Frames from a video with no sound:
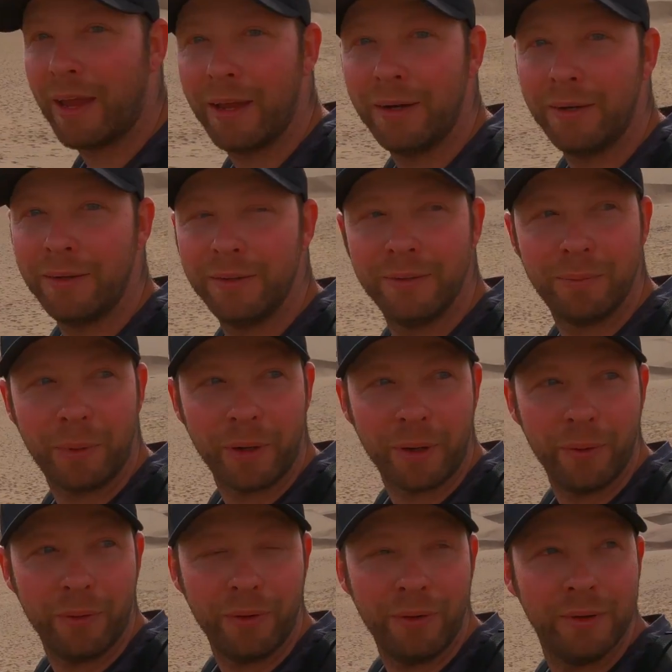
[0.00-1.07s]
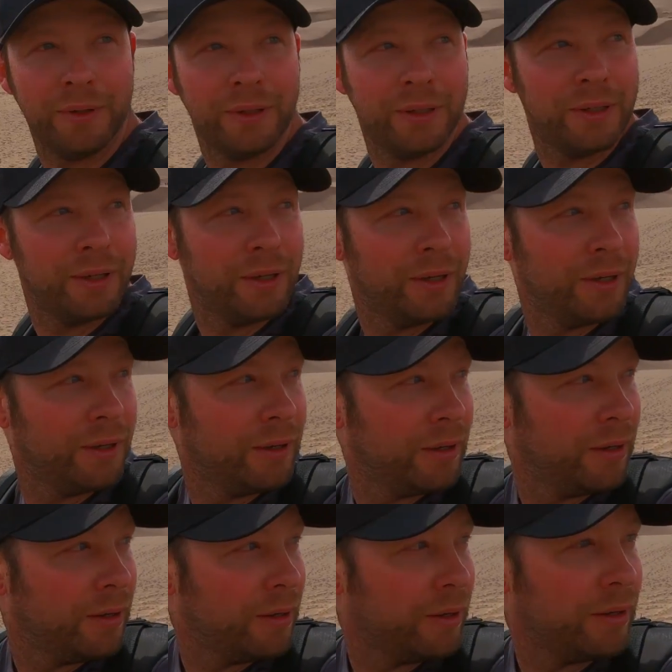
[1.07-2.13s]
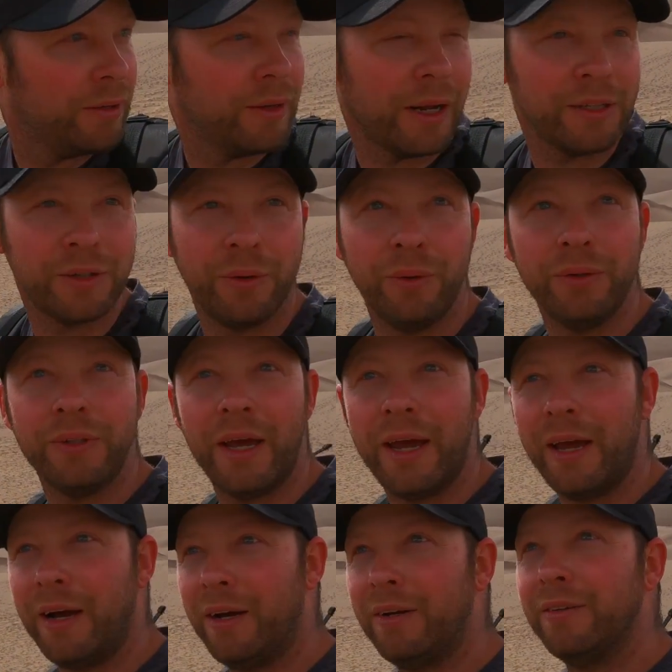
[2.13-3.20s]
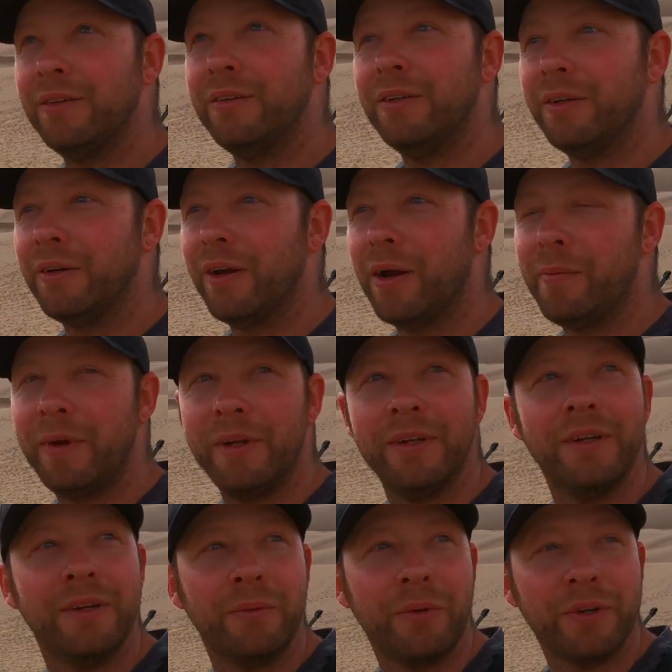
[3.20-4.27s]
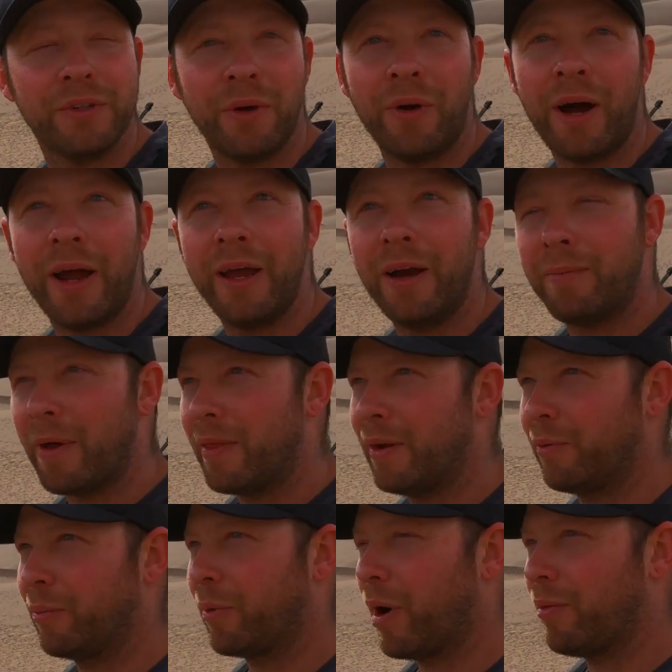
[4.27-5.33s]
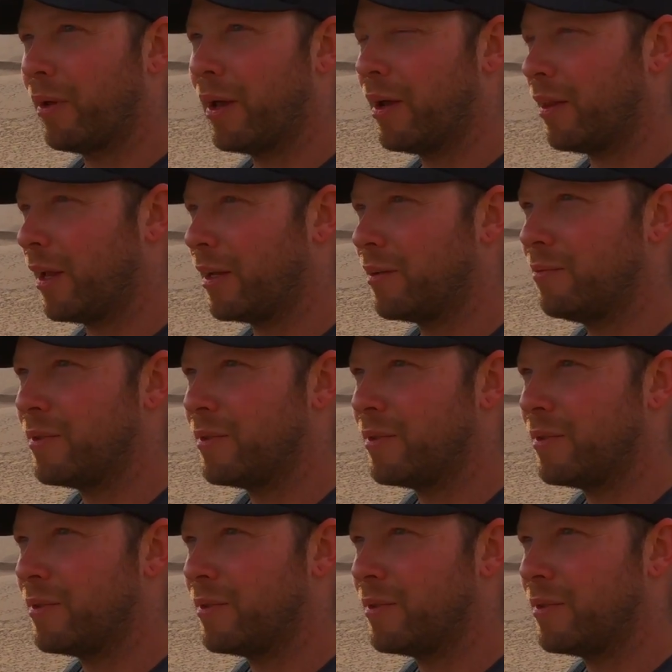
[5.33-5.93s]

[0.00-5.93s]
sand. It's pretty cool. Nice cool day out. I mean, we're so high up. I think we're probably at like